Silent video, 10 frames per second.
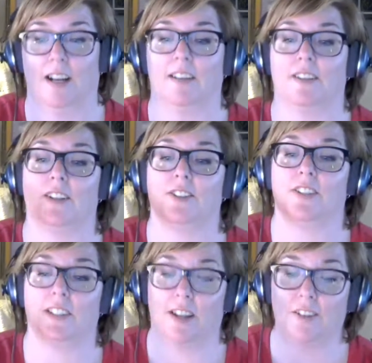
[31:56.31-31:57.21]
there's
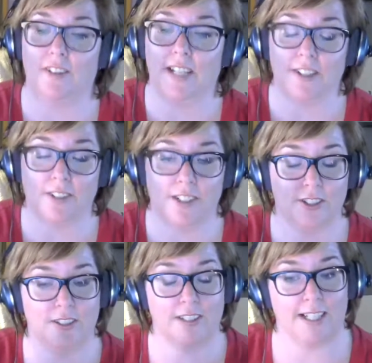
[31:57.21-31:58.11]
another thing you could
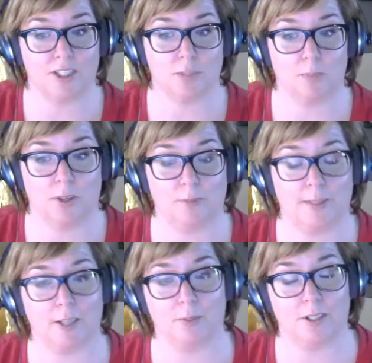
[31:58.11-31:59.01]
do that I
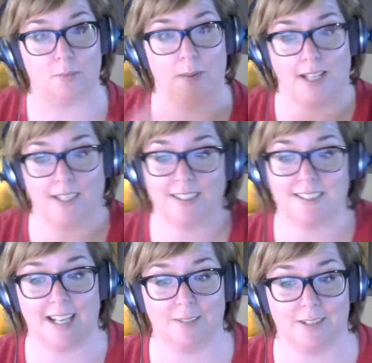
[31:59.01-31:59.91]
experimented with back in the
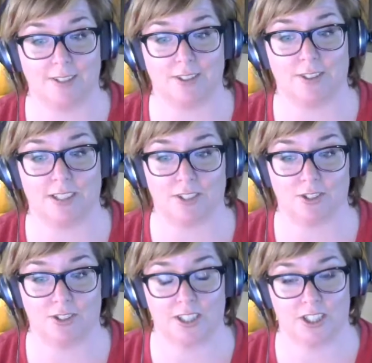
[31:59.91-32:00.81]
day when I was doing
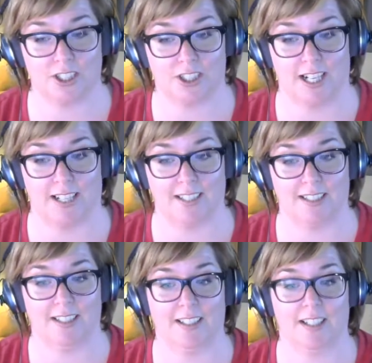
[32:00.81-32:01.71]
construction chat.
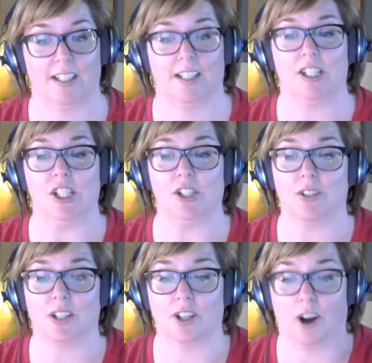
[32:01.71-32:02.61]
You
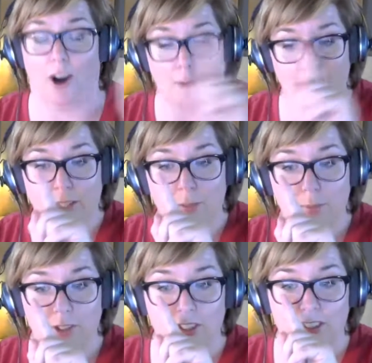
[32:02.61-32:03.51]
can copy the
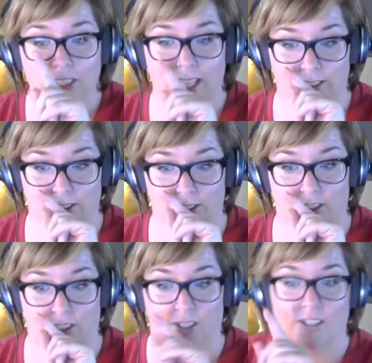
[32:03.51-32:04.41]
person's
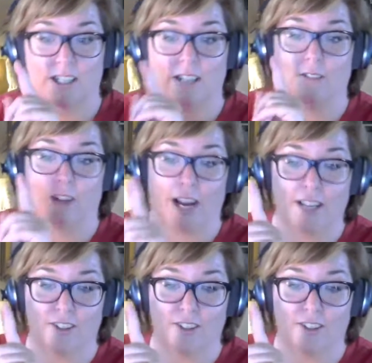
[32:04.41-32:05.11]
answer, then write their